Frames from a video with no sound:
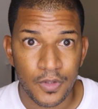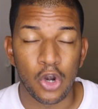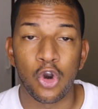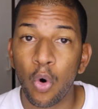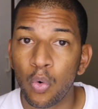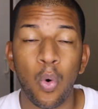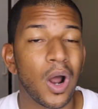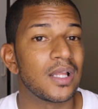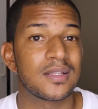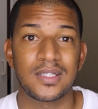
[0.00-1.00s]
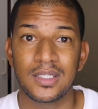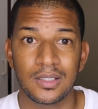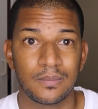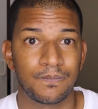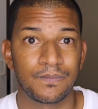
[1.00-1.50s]
Low quality
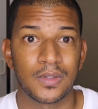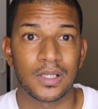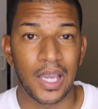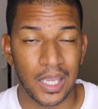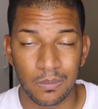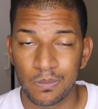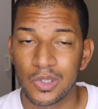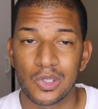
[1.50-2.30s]
game.